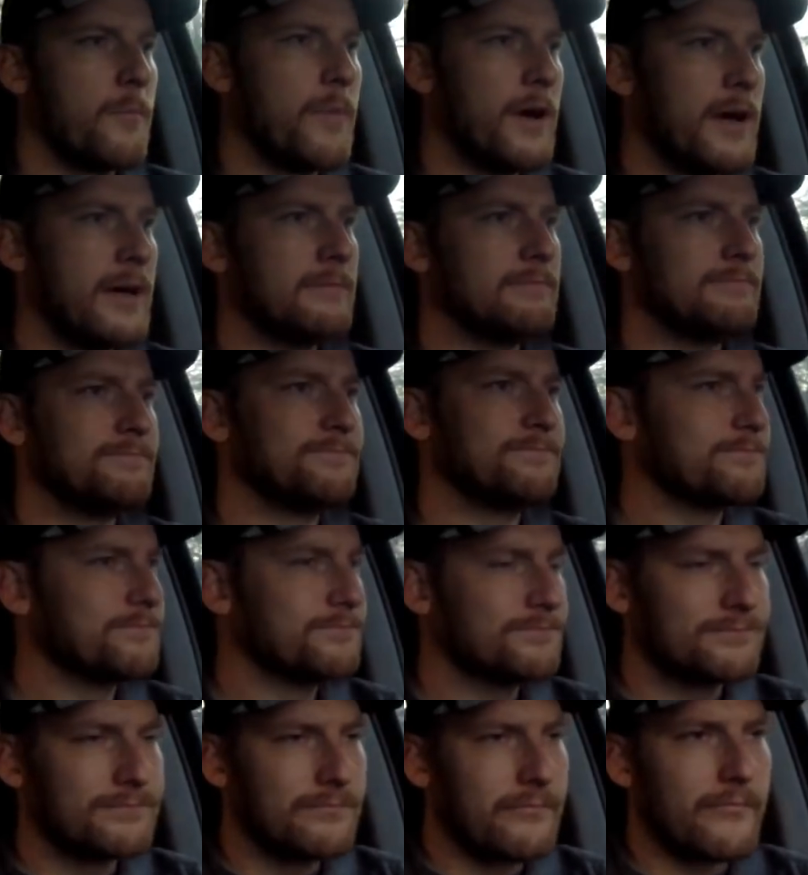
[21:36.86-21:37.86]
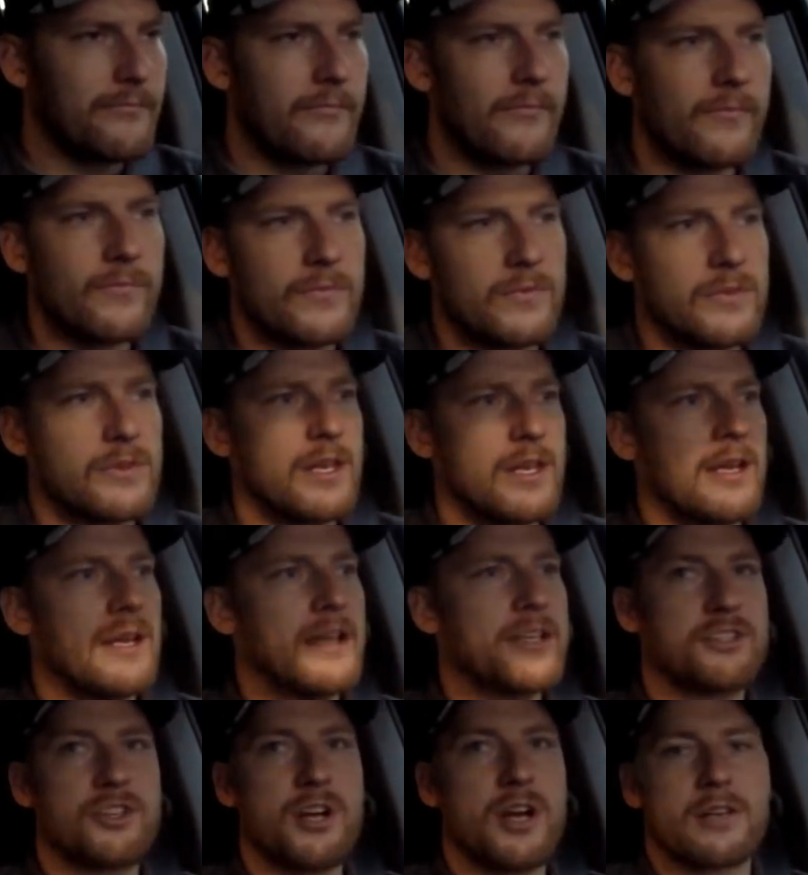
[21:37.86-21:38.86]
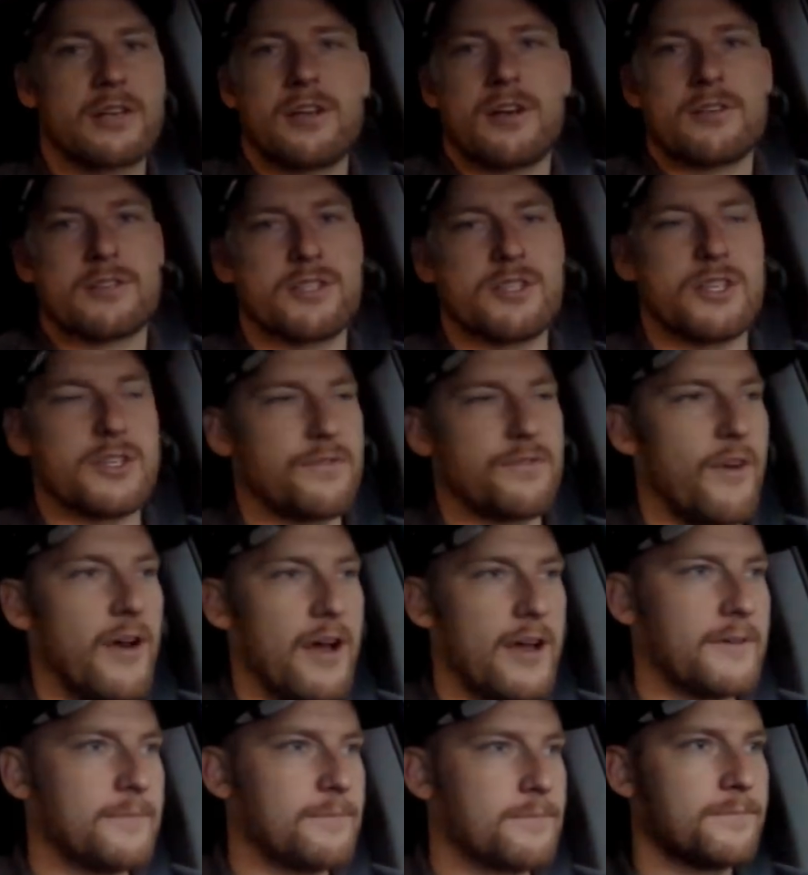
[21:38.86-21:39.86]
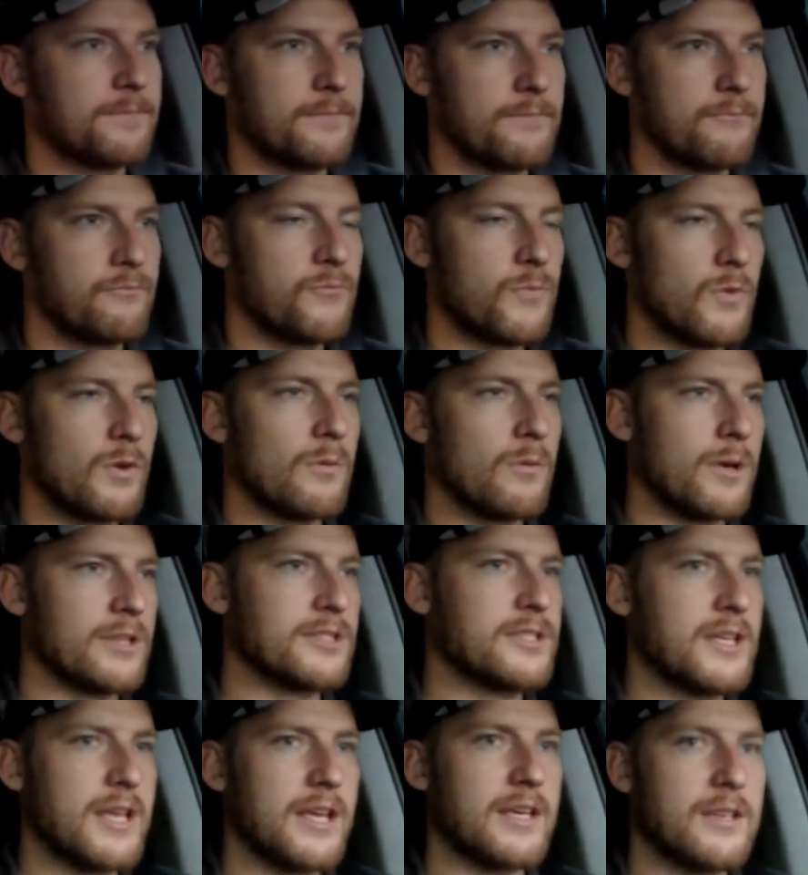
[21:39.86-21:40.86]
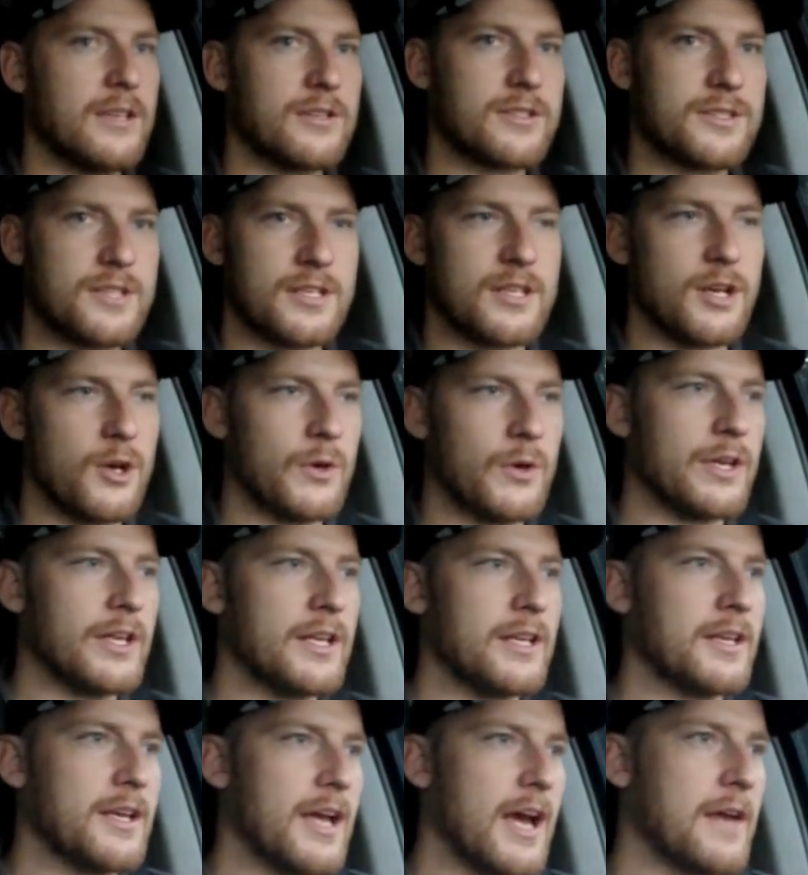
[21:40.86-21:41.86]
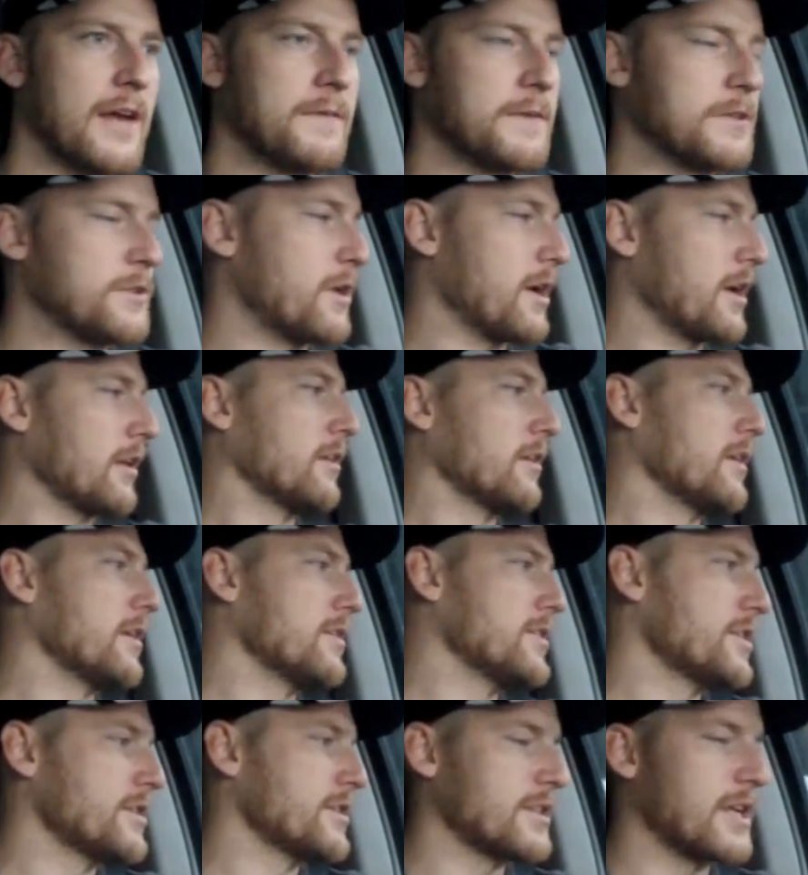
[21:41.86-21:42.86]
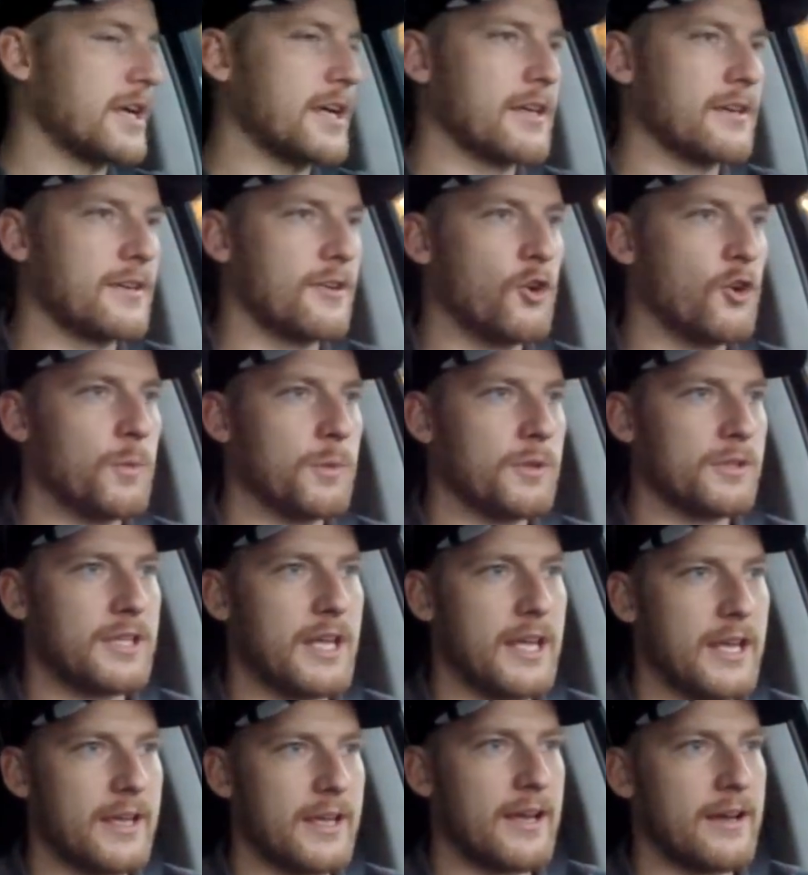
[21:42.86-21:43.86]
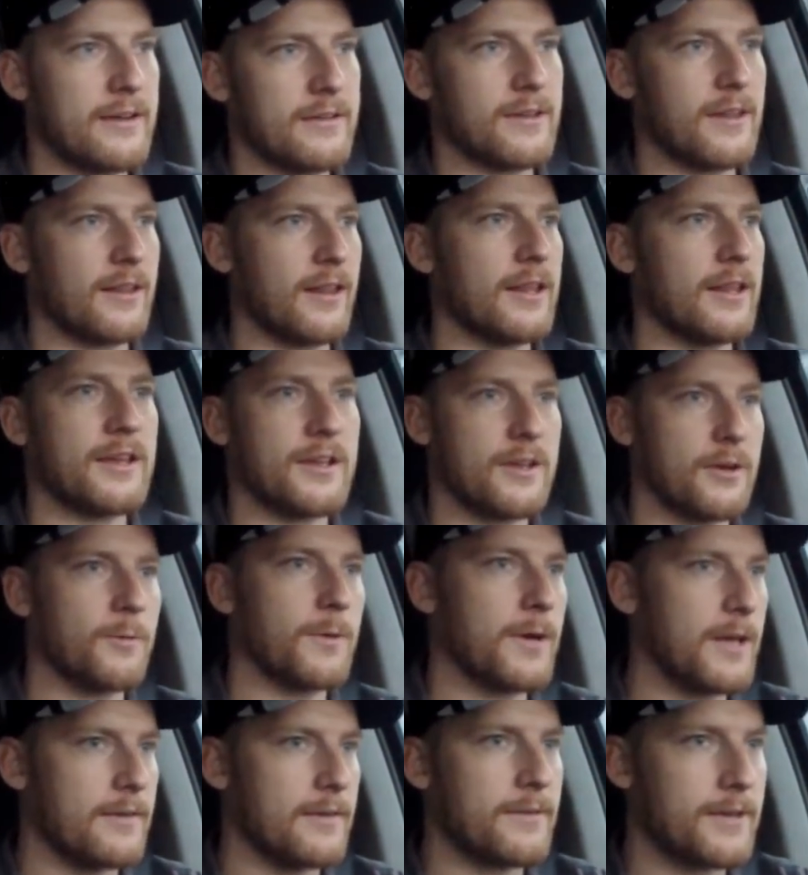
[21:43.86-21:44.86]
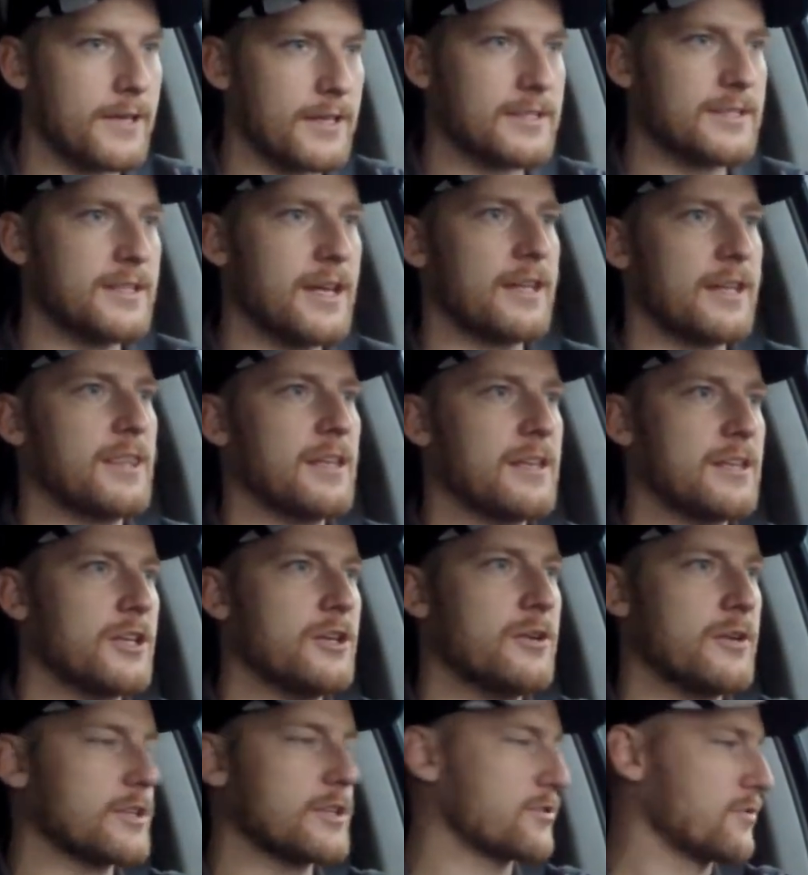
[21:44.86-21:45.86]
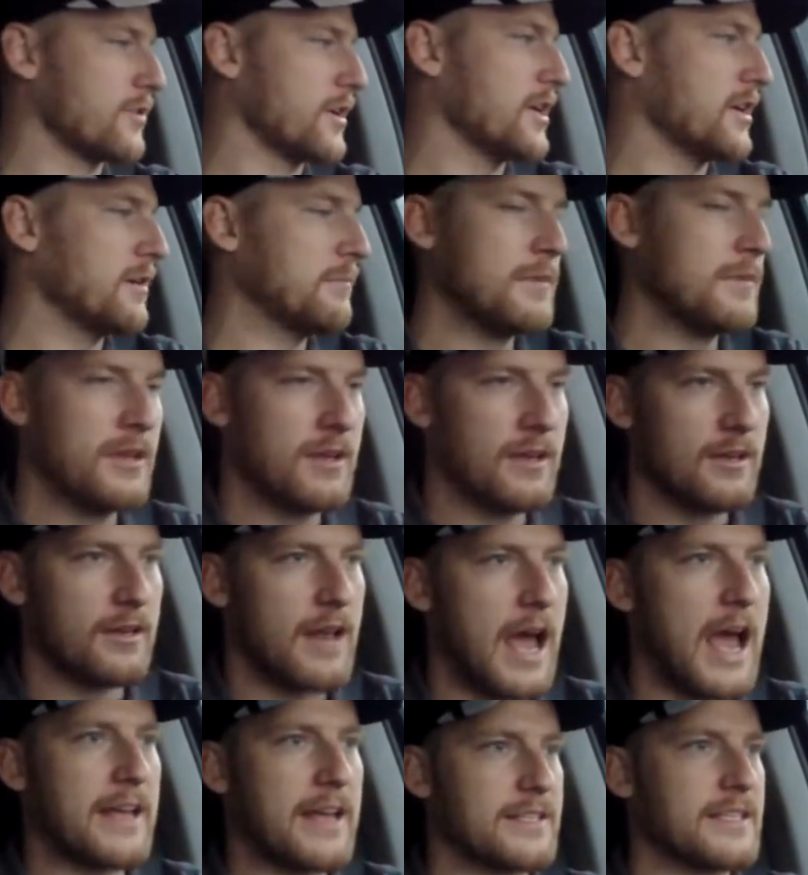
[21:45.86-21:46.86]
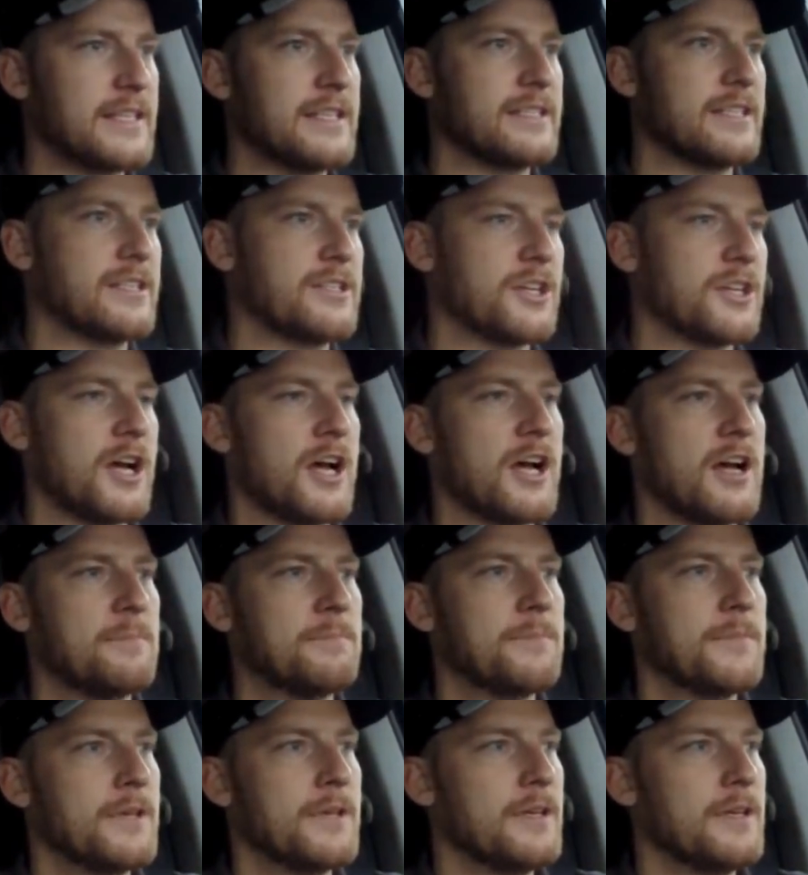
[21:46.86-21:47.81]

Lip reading: But this truck tows it just fine. Once you get used to towing any kind of a trailer, it's just like a normal day out of the lake or whatever. It's nothing too extreme. Nice, easy job.